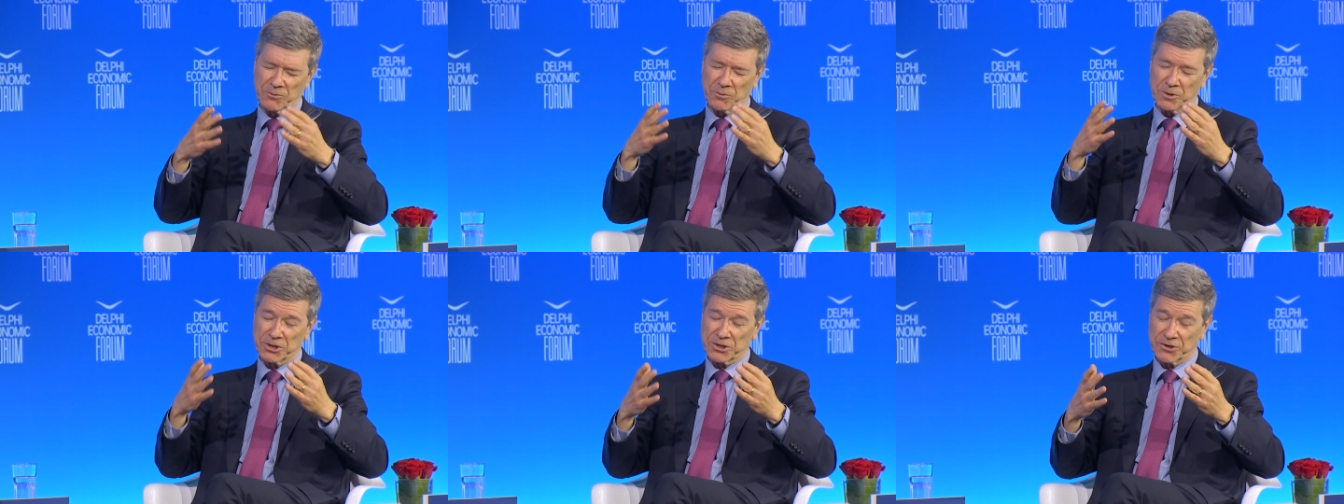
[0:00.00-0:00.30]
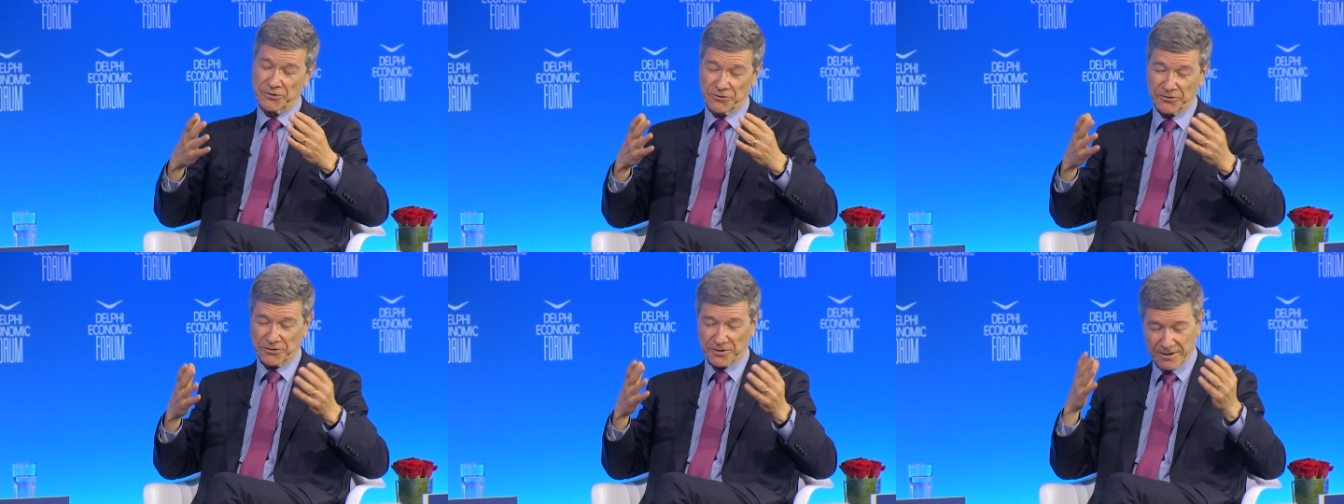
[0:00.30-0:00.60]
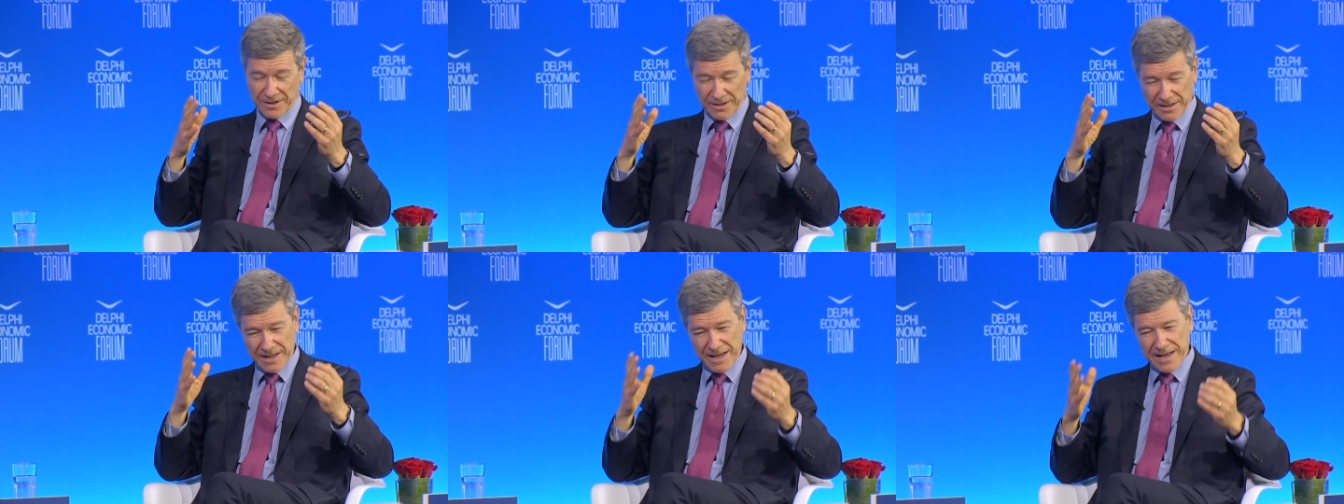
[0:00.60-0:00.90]
which is
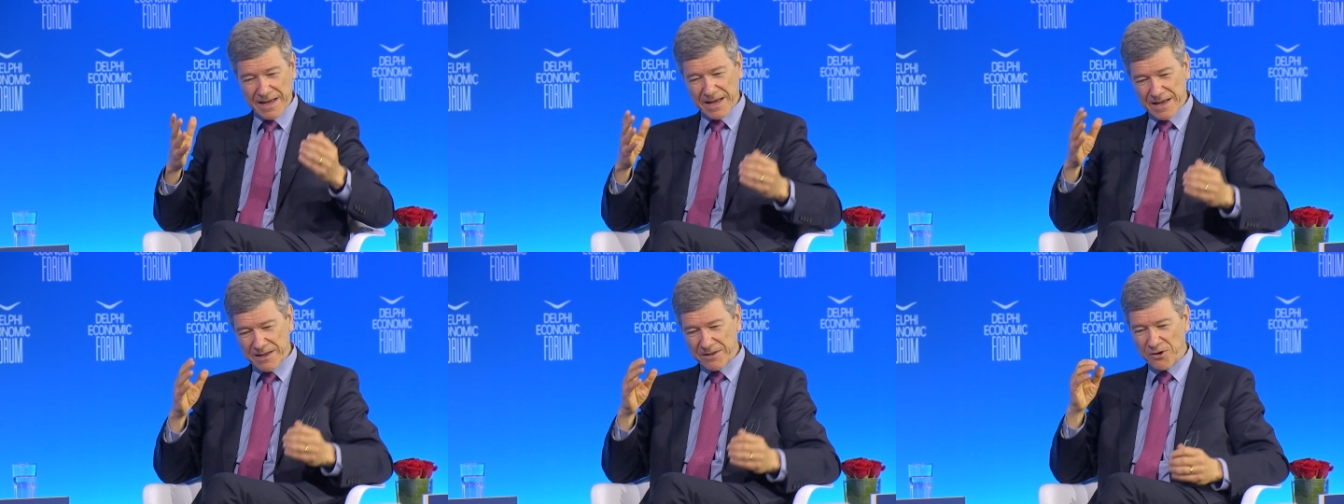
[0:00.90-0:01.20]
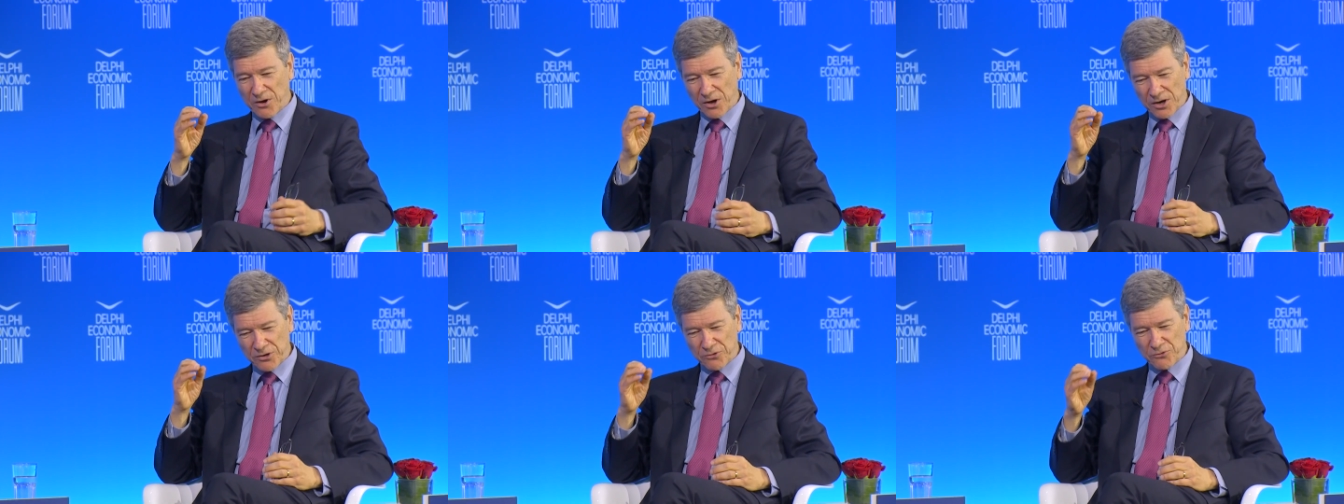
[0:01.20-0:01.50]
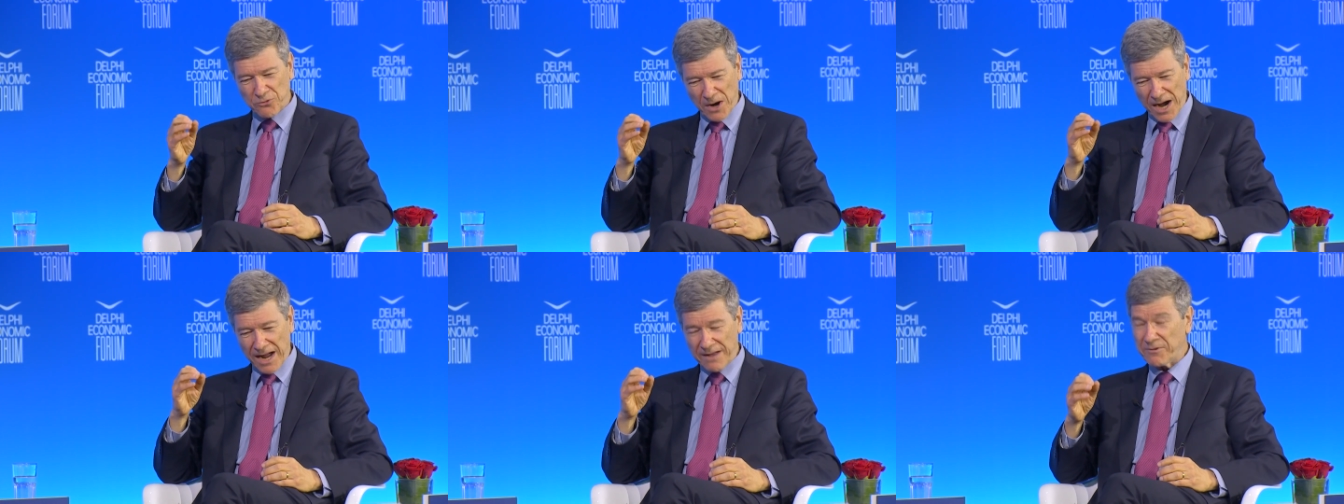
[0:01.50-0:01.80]
going to
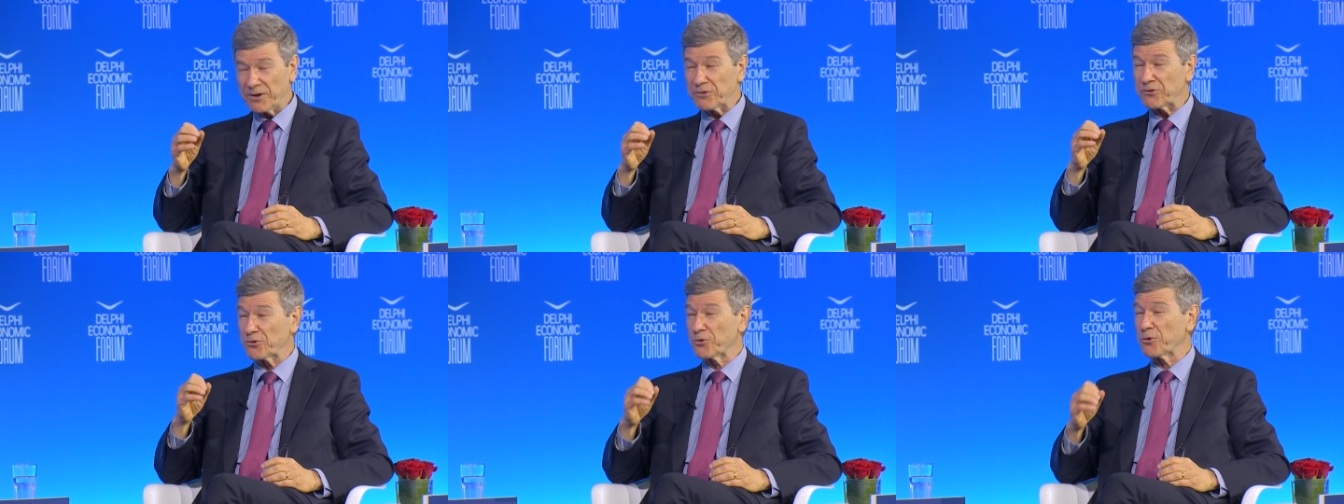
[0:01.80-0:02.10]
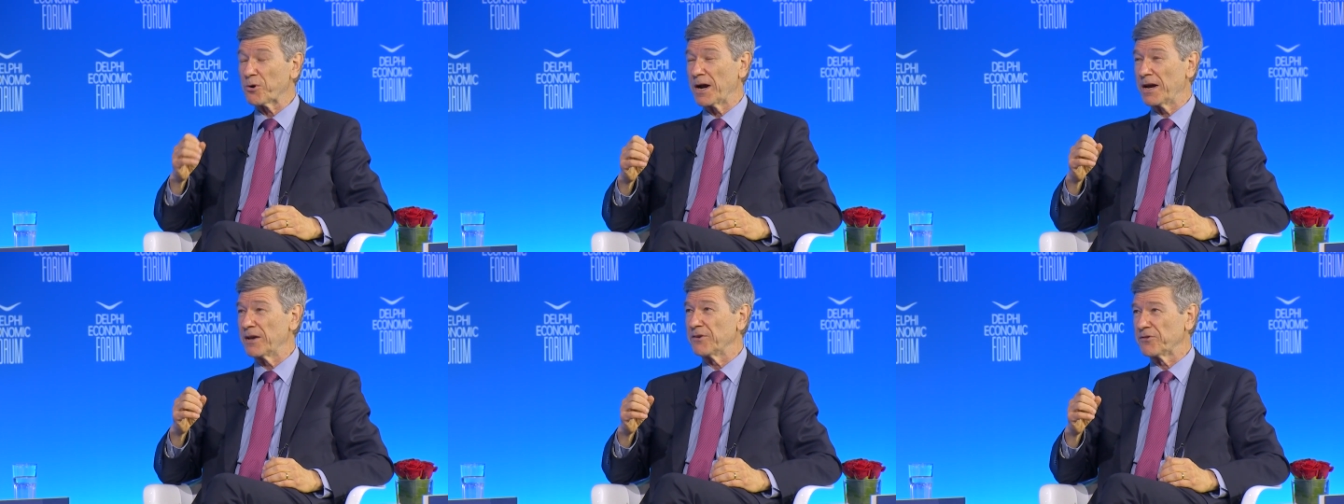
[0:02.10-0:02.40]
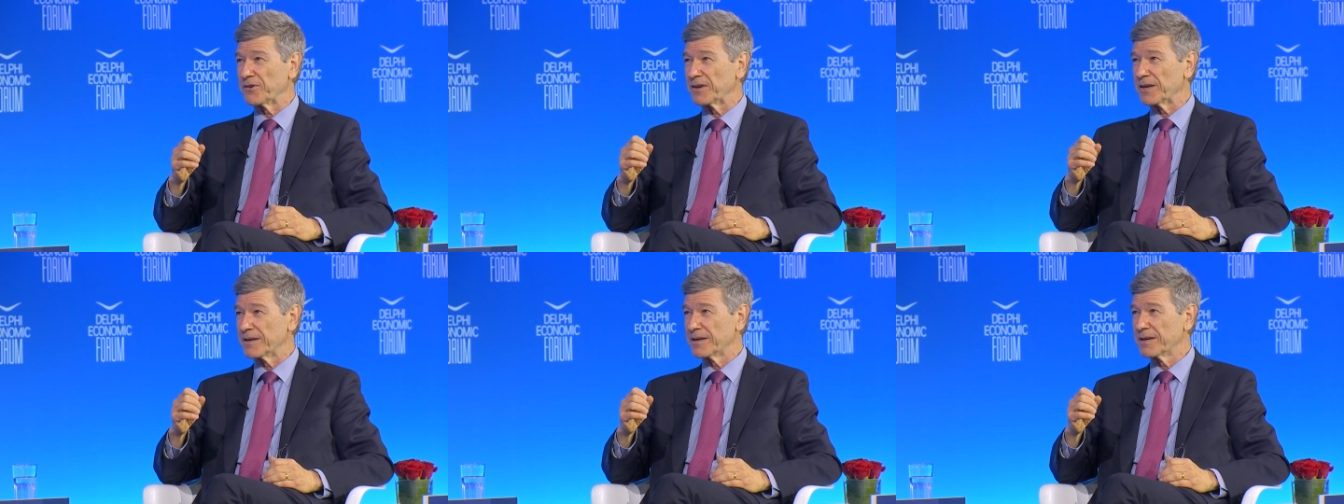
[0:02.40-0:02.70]
drive us
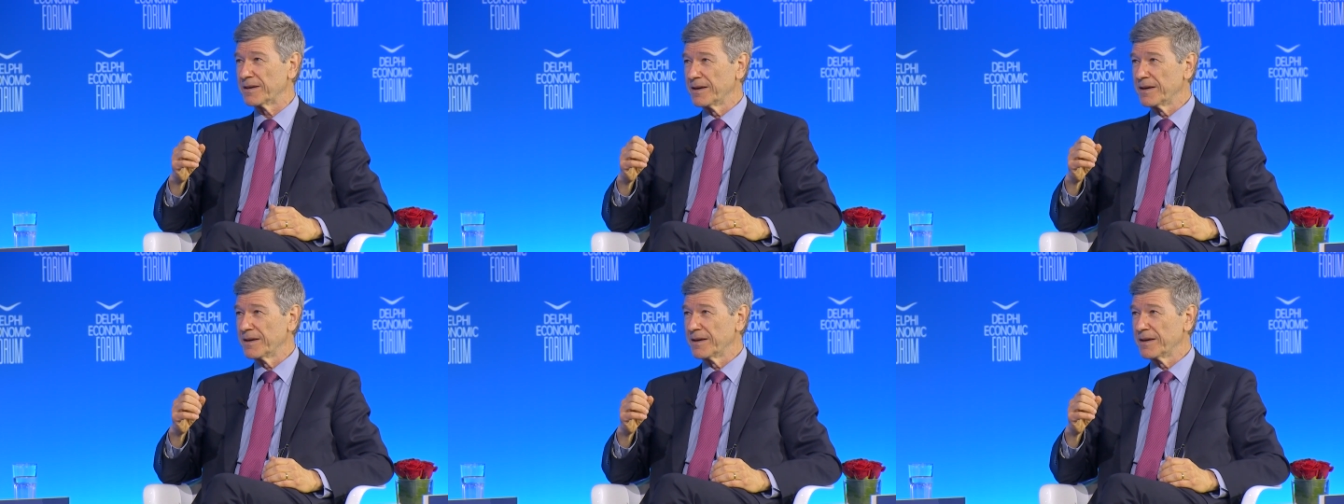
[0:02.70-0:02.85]
crazy,